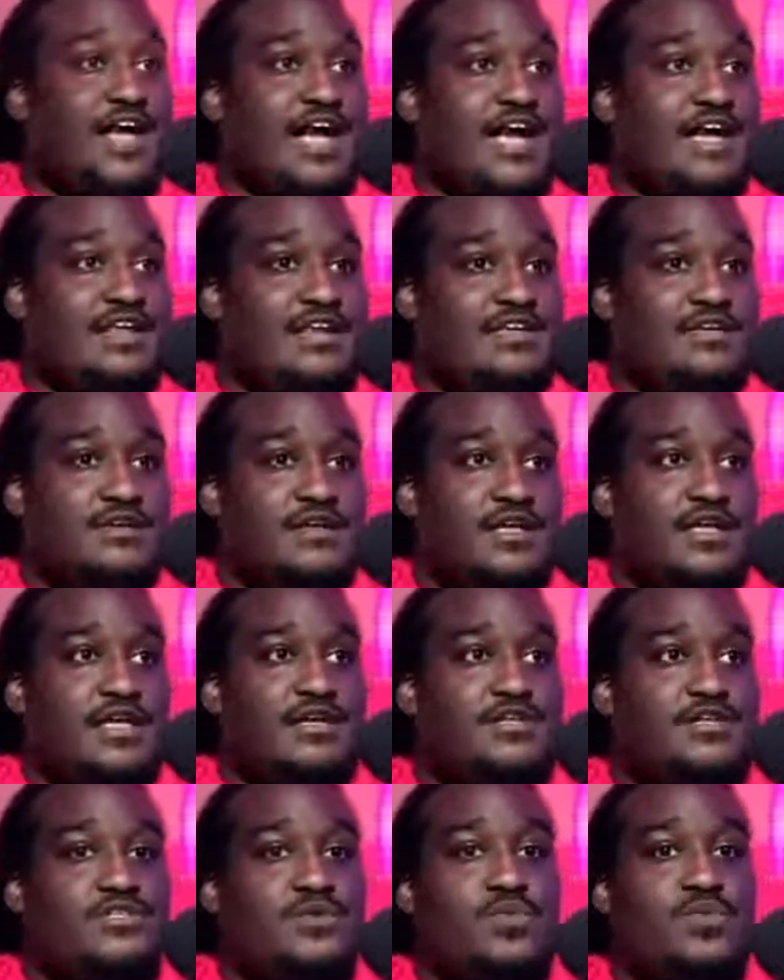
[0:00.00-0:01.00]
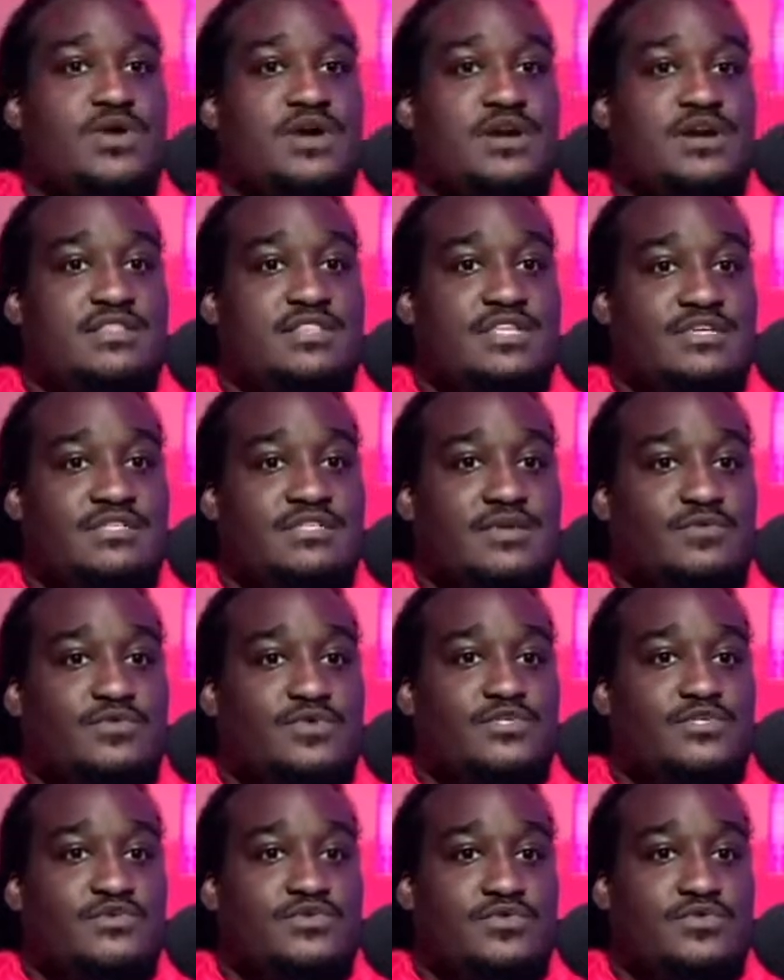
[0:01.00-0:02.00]
on the island. So one of the things they
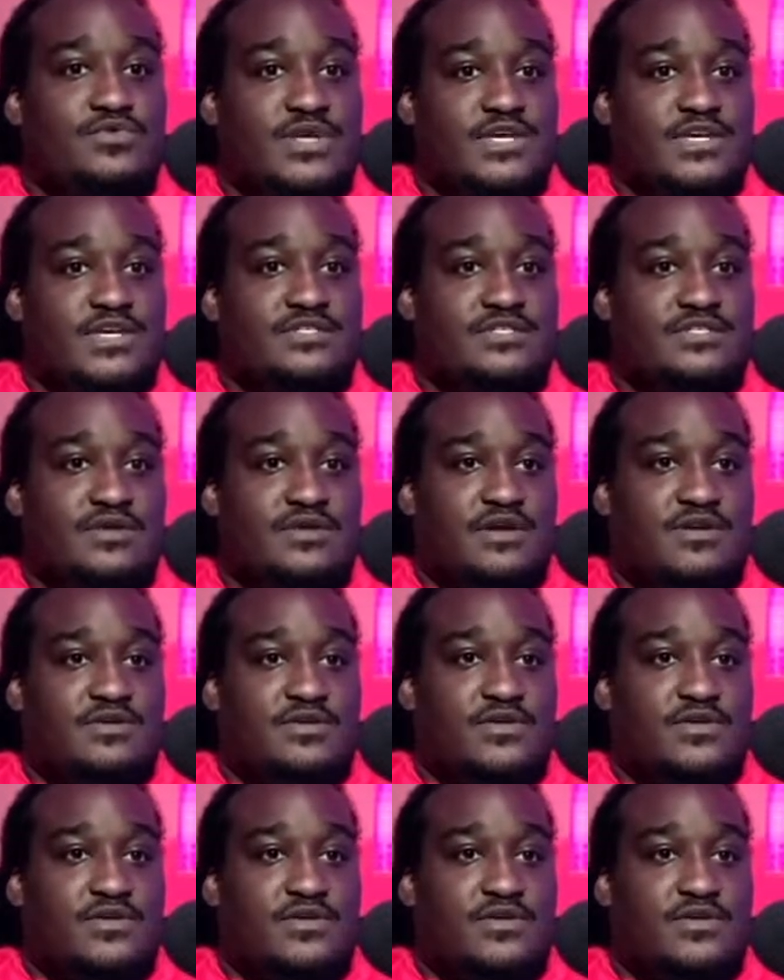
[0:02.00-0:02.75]
would do is,